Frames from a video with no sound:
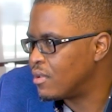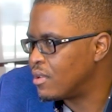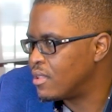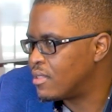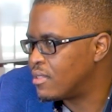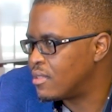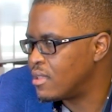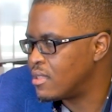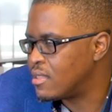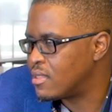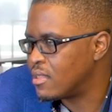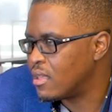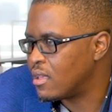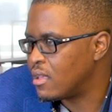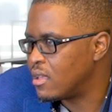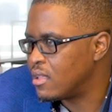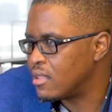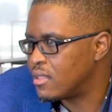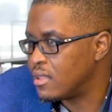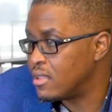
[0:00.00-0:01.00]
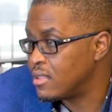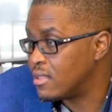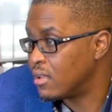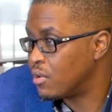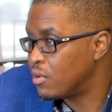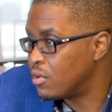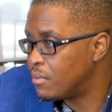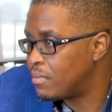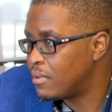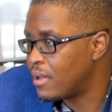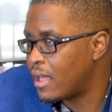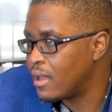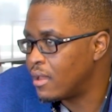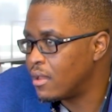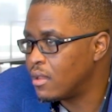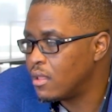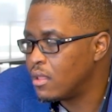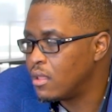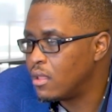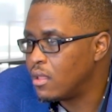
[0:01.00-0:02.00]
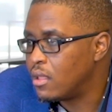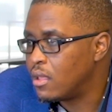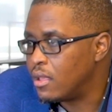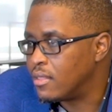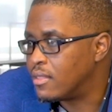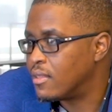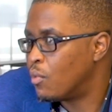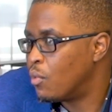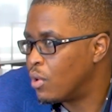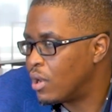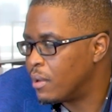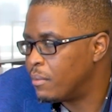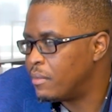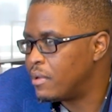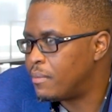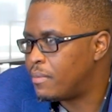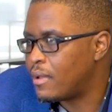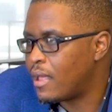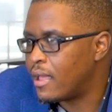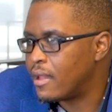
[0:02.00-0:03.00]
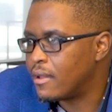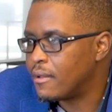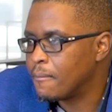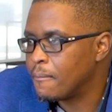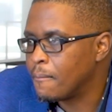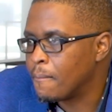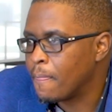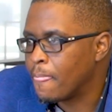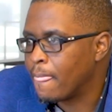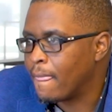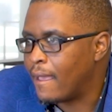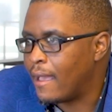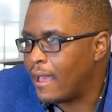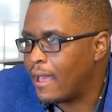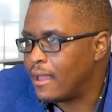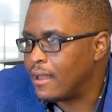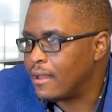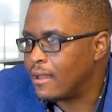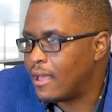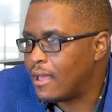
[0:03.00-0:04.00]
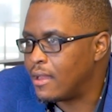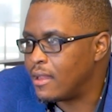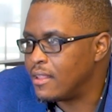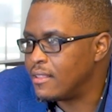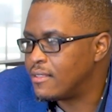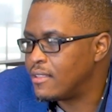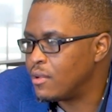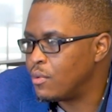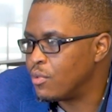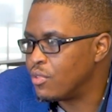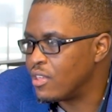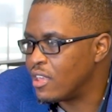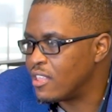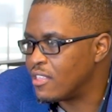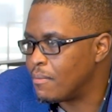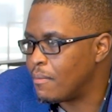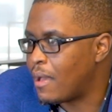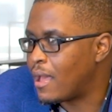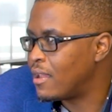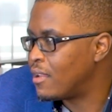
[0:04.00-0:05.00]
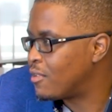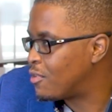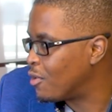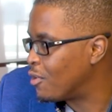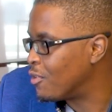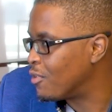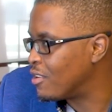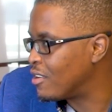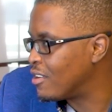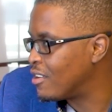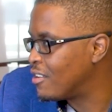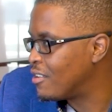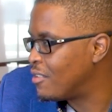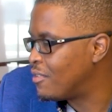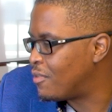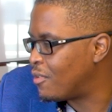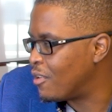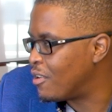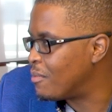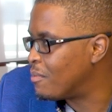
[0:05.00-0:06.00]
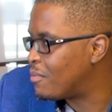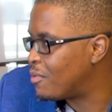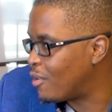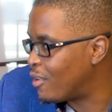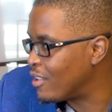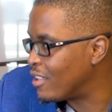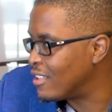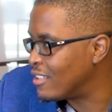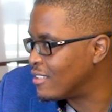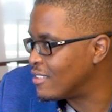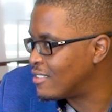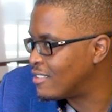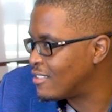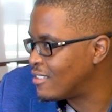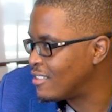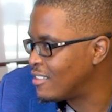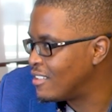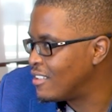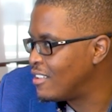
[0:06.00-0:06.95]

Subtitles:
it's a good plan, it's a workable plan, and in St. Lucia, it's mandatory for employers